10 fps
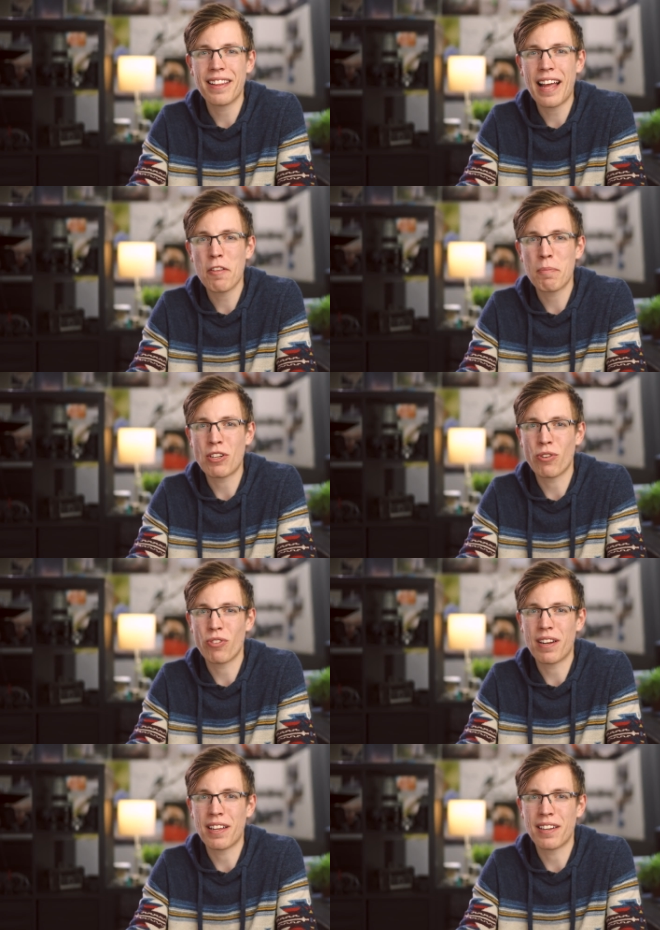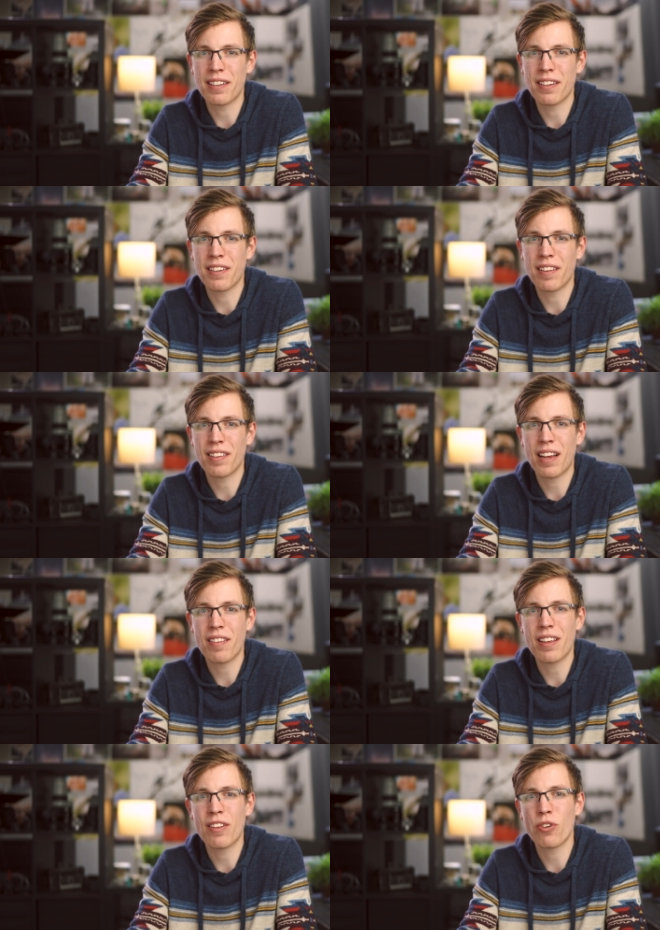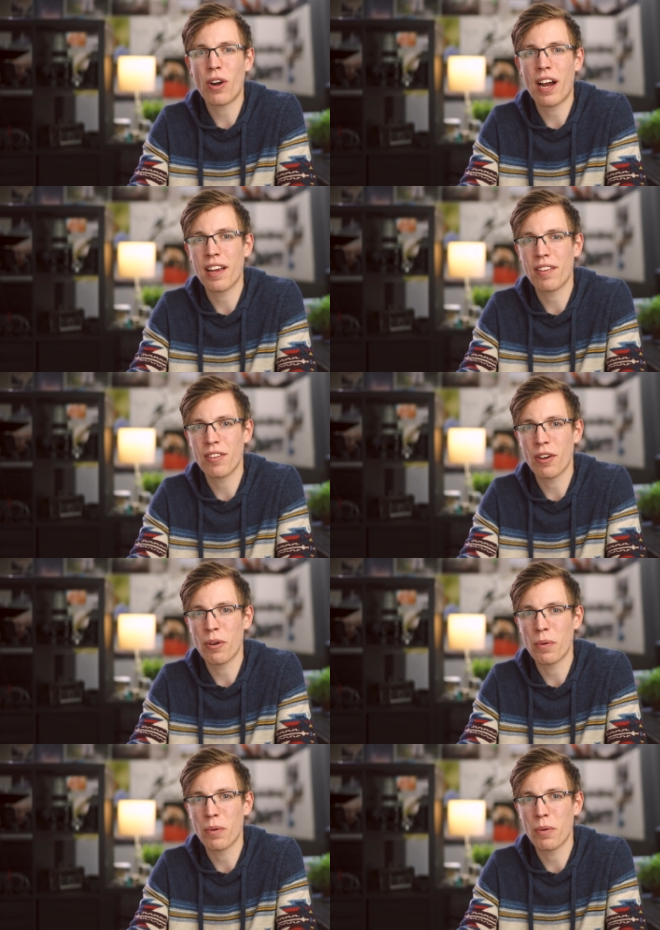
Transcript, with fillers: last major setting I'm going to discuss is your I S O,